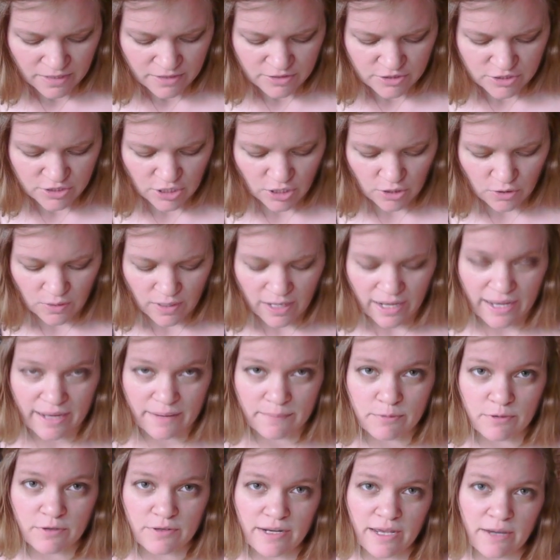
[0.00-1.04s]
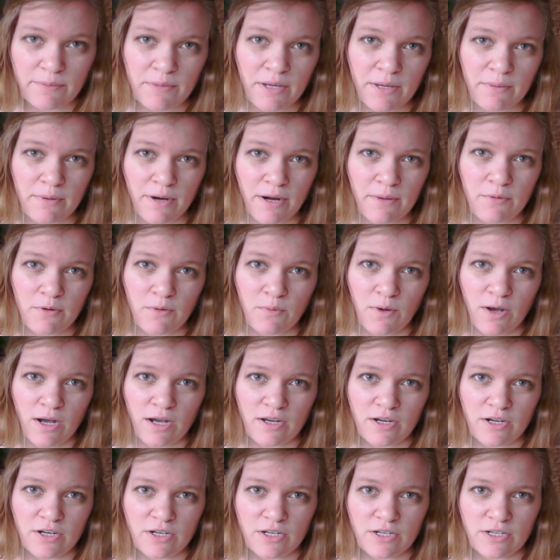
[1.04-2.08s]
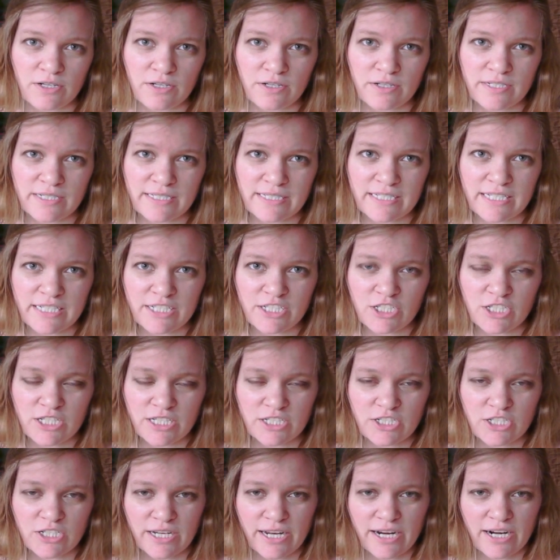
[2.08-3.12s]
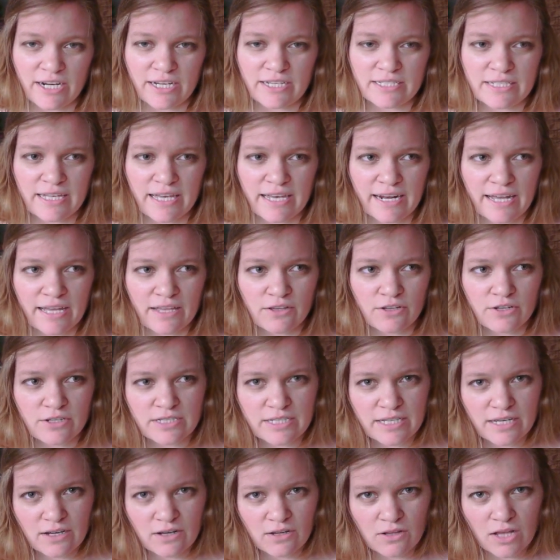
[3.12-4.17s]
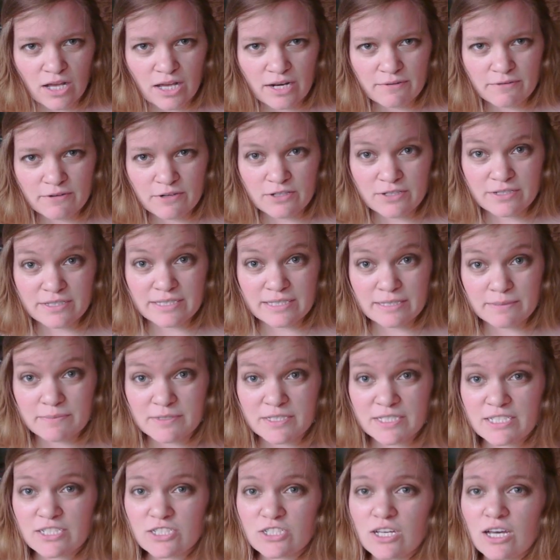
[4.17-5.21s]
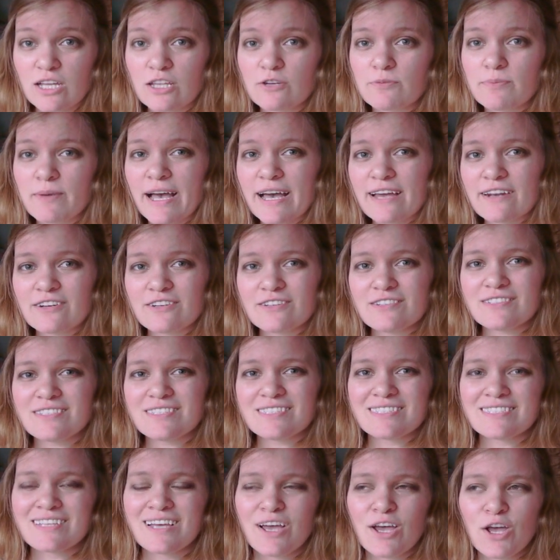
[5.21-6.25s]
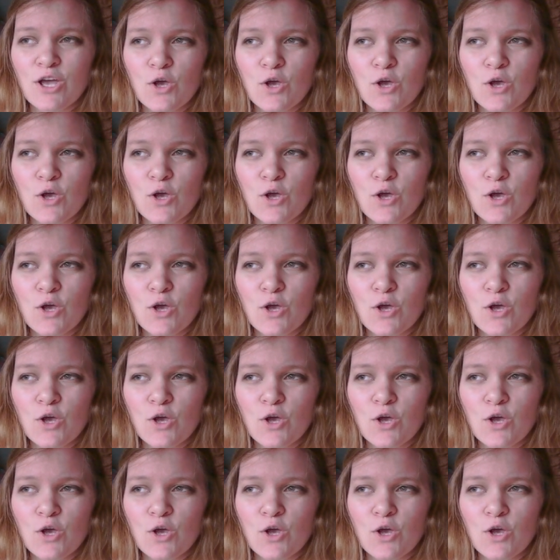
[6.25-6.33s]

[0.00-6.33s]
So I pulled out my Barbara Walker stitch dictionaries and I looked at a lot of her slip stitch color patterns,